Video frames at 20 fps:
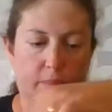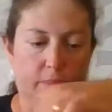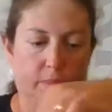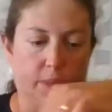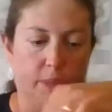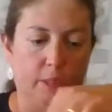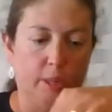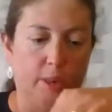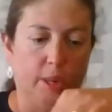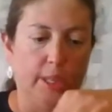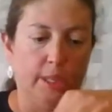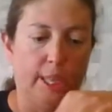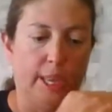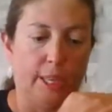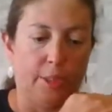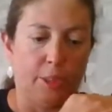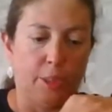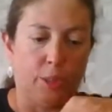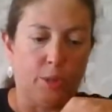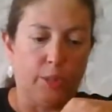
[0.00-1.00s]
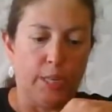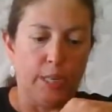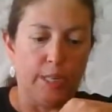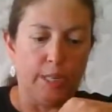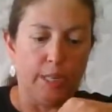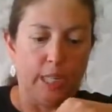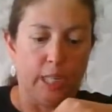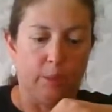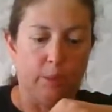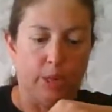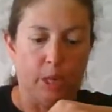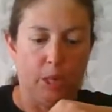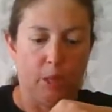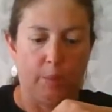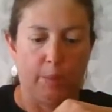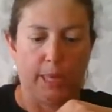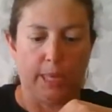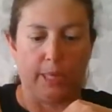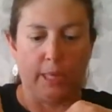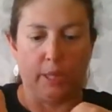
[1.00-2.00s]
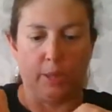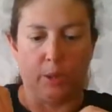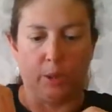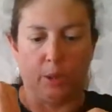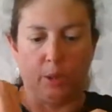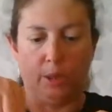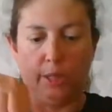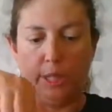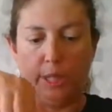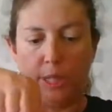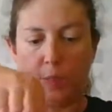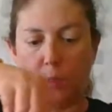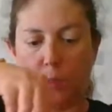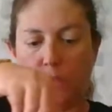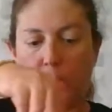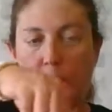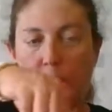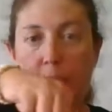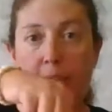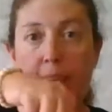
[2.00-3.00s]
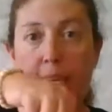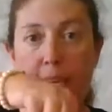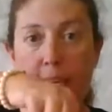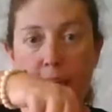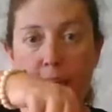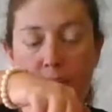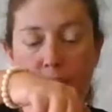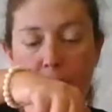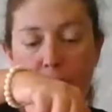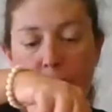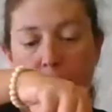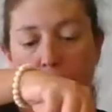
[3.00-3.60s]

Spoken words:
so unlike the green tea where you're picking the early spring leaves,